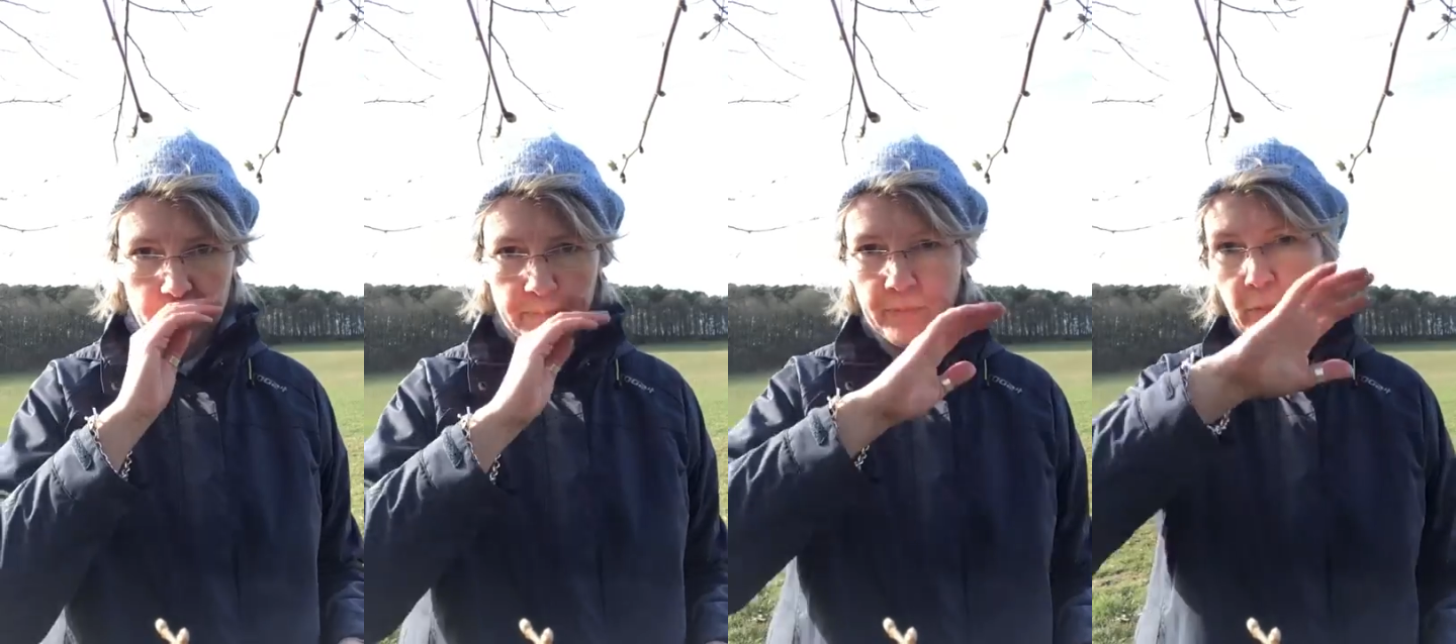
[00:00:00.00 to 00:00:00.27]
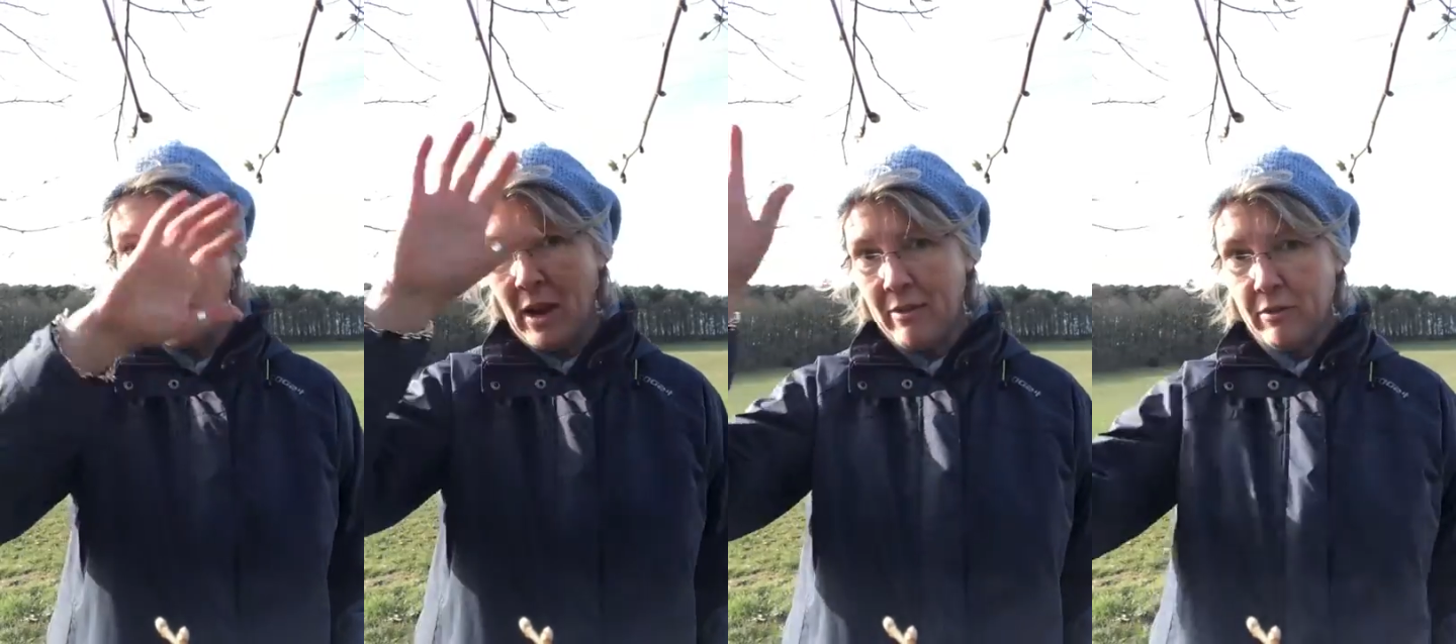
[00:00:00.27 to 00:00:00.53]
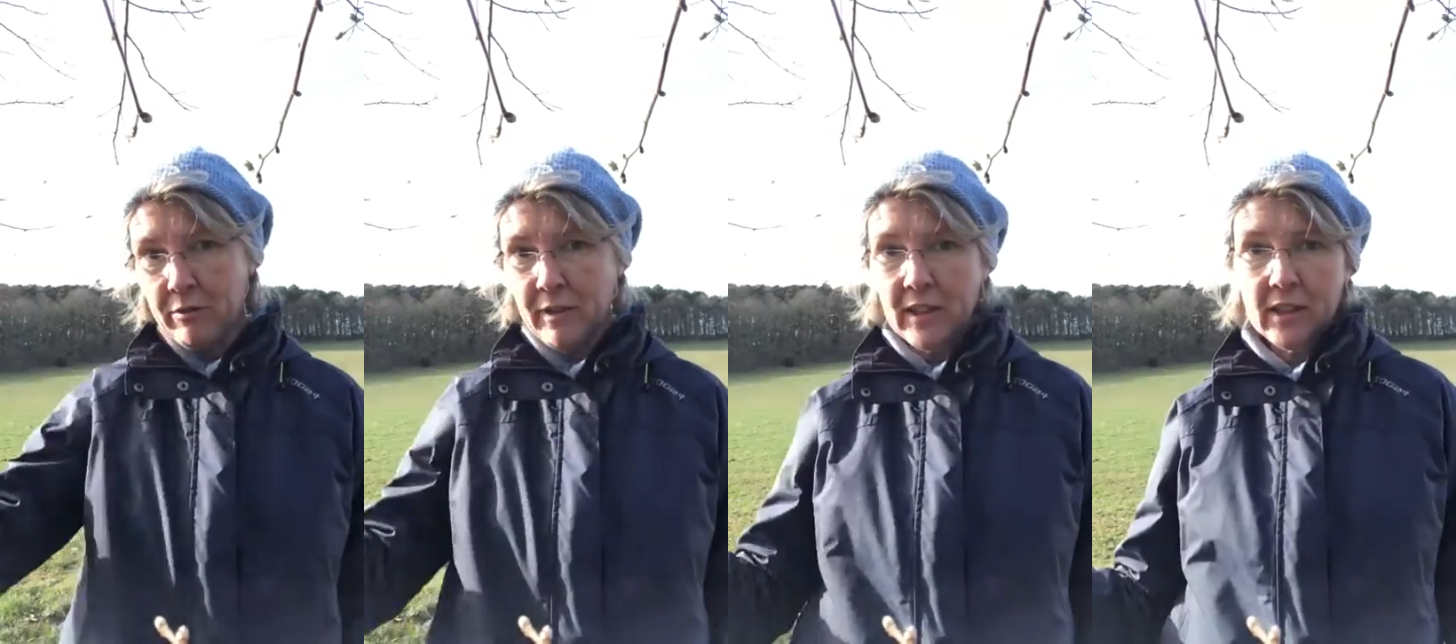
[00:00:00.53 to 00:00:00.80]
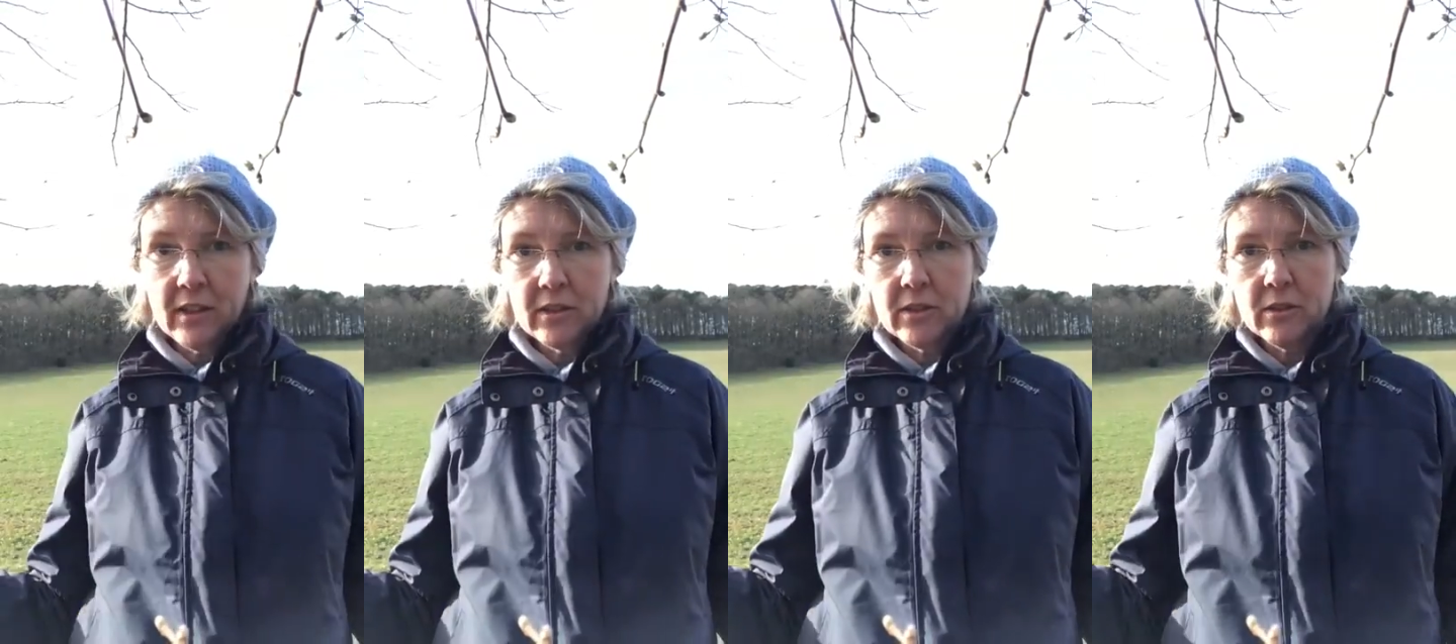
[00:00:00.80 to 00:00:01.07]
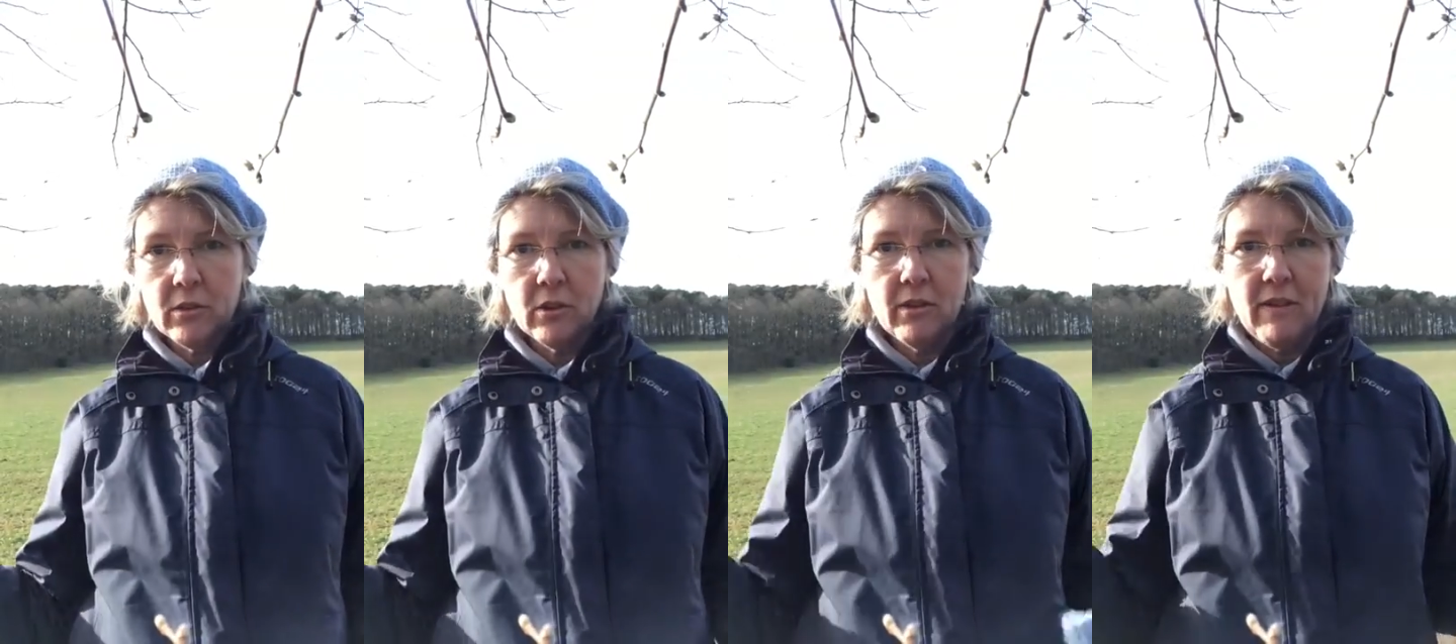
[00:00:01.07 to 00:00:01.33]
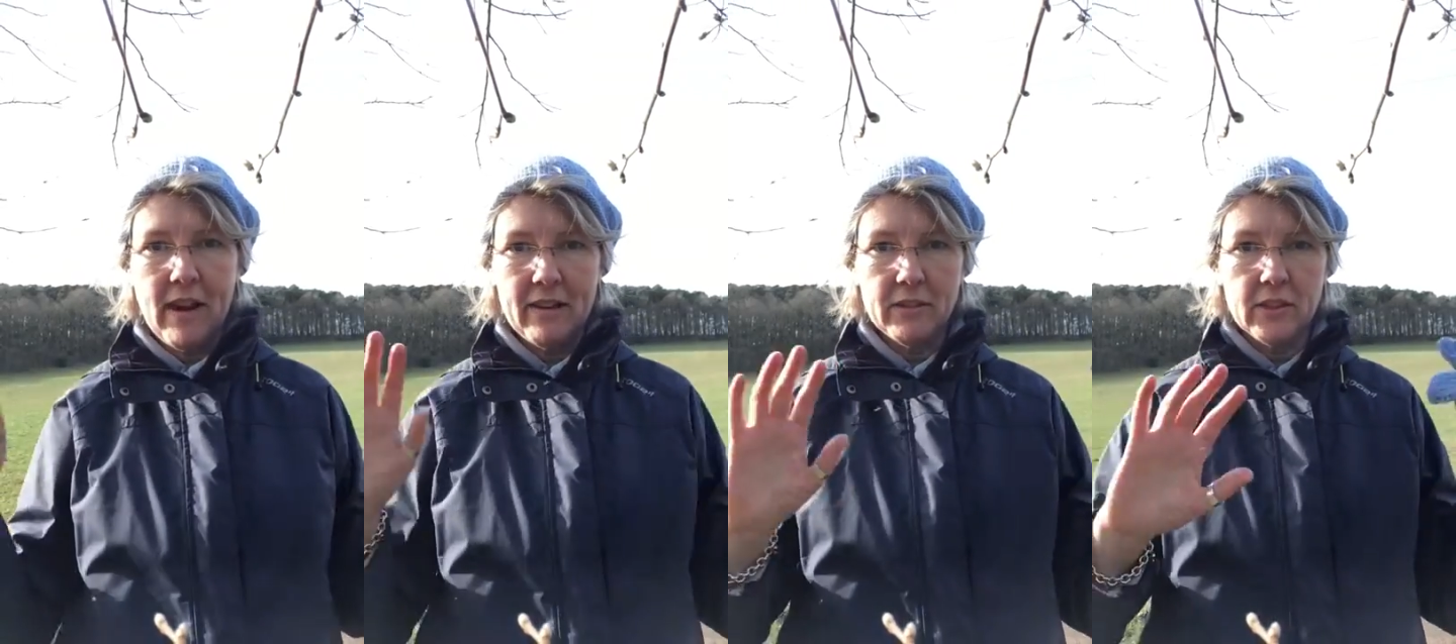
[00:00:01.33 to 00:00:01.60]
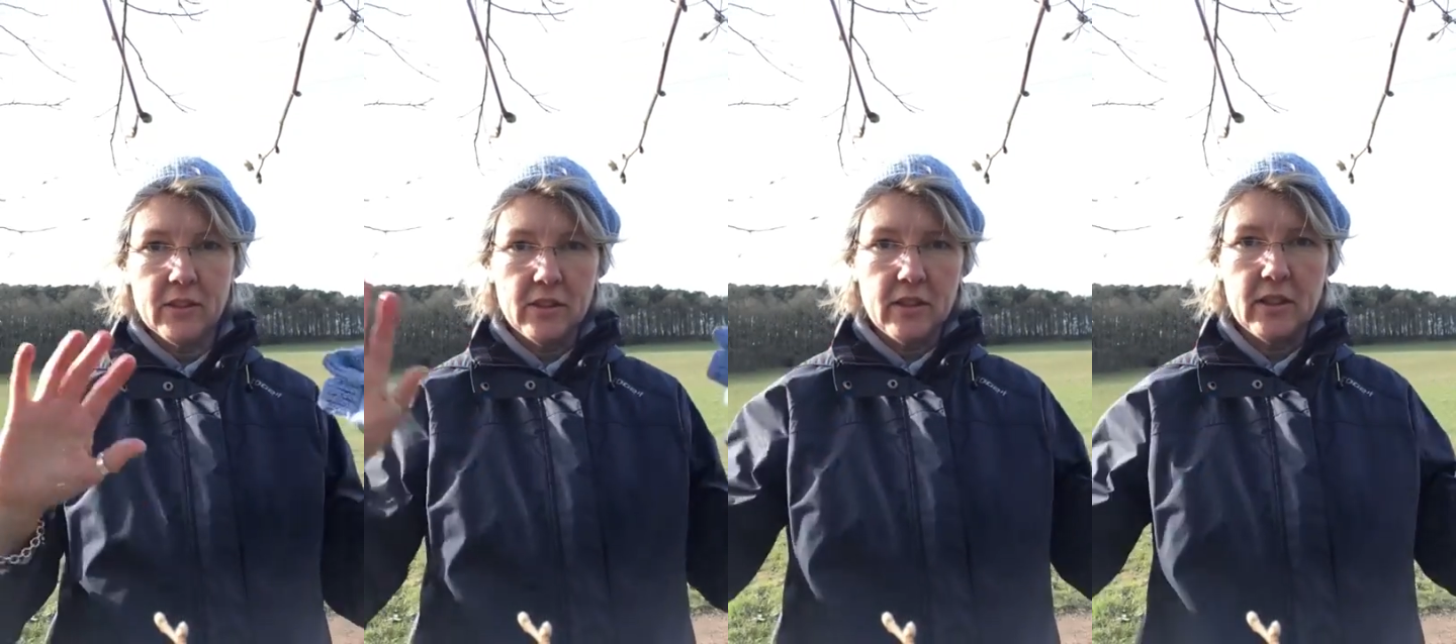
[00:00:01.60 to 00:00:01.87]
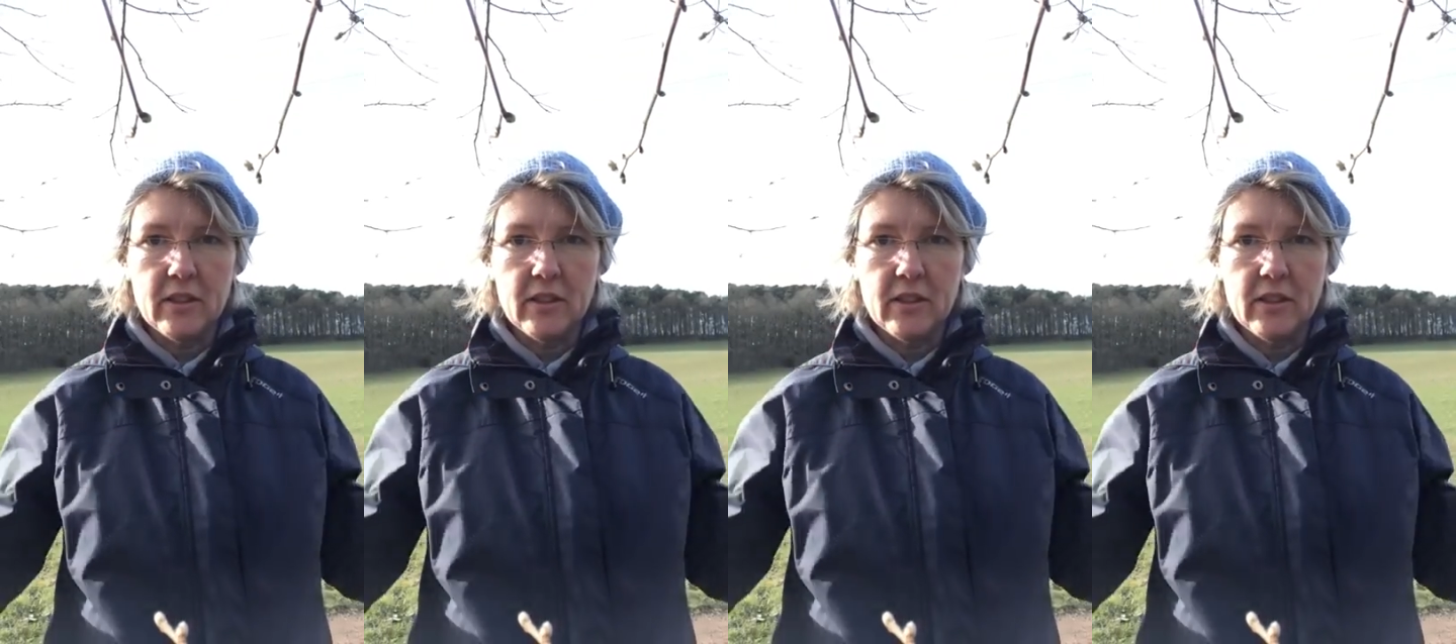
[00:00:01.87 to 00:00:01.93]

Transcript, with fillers: we have a field all around us.